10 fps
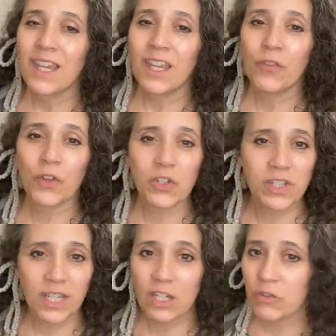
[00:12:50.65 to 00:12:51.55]
If you're
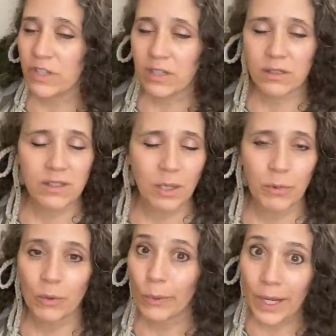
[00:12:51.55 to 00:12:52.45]
just interested in some
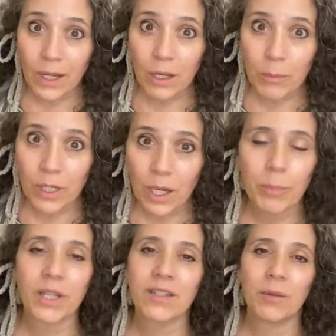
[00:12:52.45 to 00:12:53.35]
of the random
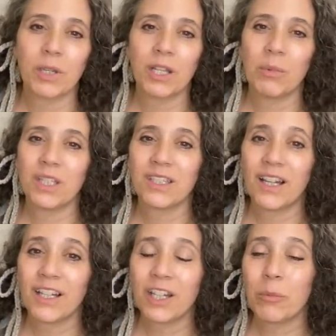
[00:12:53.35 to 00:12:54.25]
topics I'm going to be
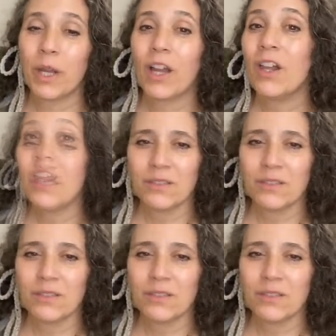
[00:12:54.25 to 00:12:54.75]
talking about